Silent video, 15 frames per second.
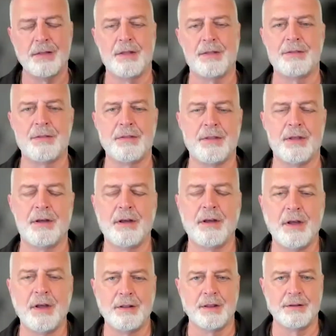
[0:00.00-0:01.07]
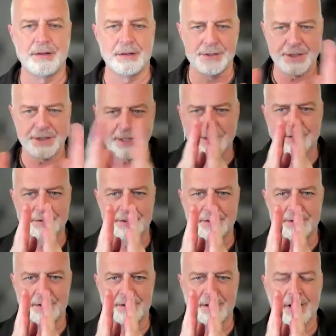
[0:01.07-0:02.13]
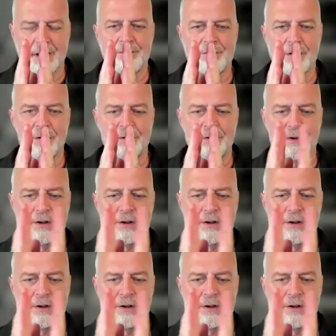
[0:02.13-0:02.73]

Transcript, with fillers: the, the, the, the shield that the, the knife goes